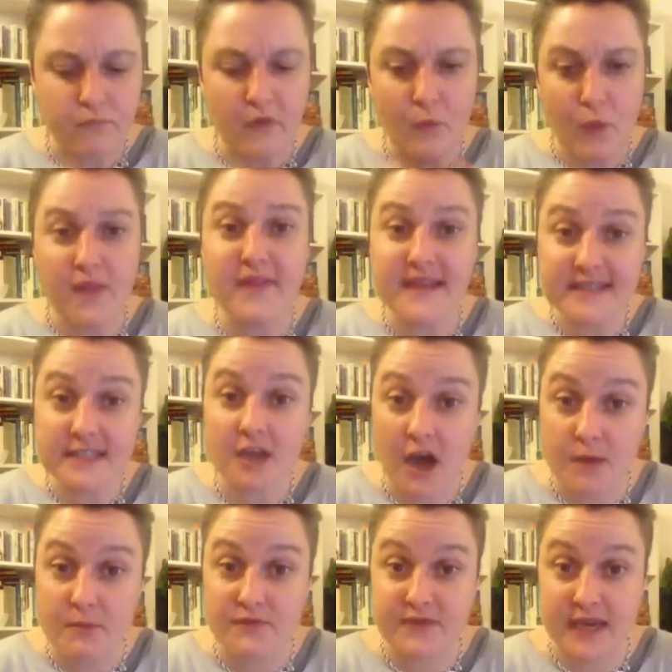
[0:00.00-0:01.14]
whether there's a
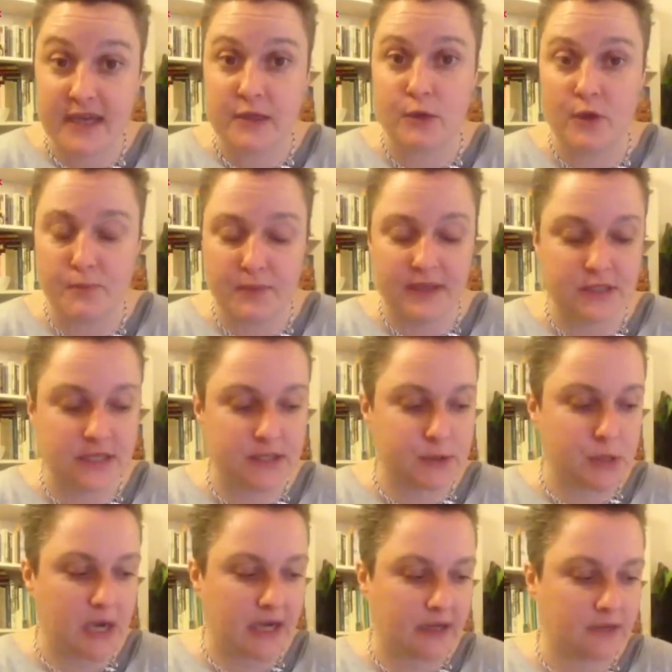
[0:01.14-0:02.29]
time of day you habitually
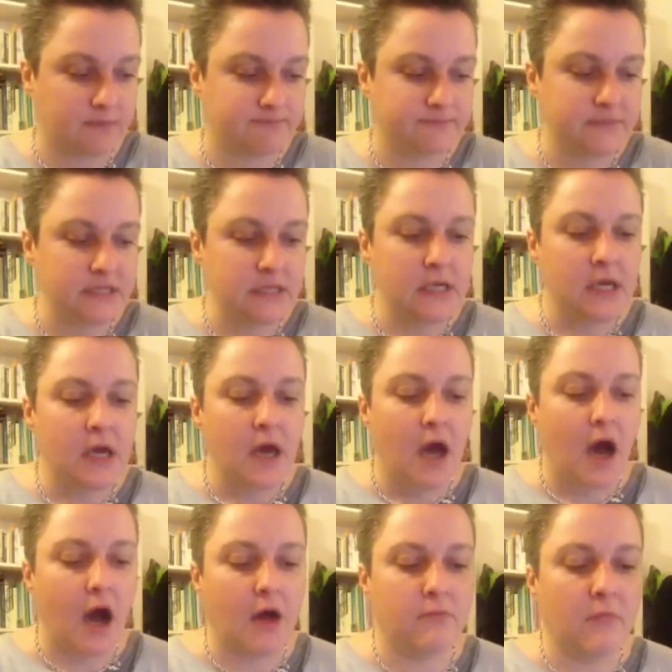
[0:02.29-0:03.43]
drank,
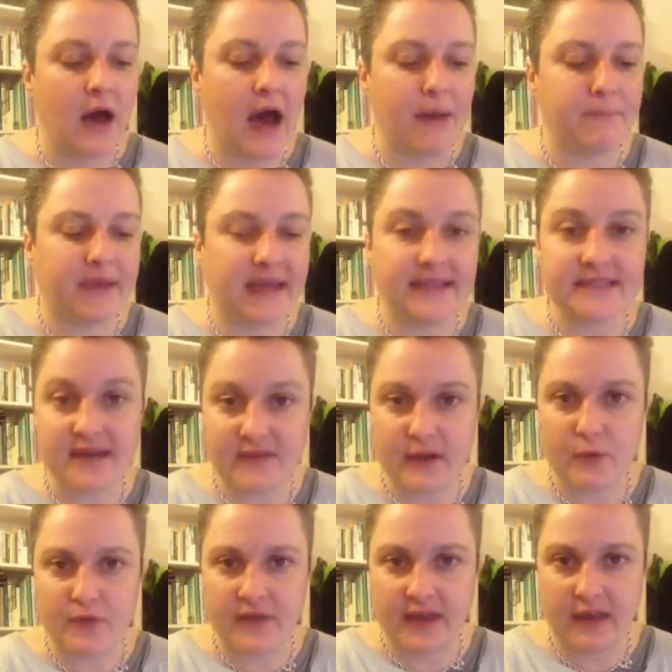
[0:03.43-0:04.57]
and begin to have a little
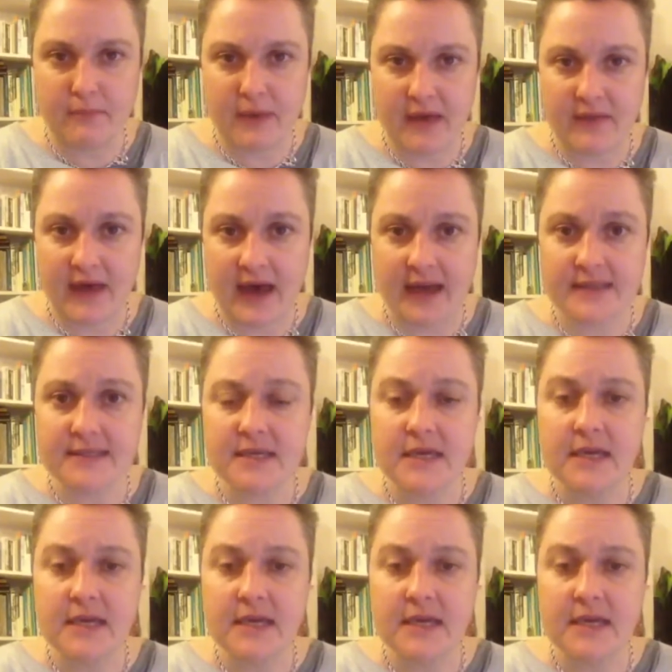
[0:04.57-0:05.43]
think about that.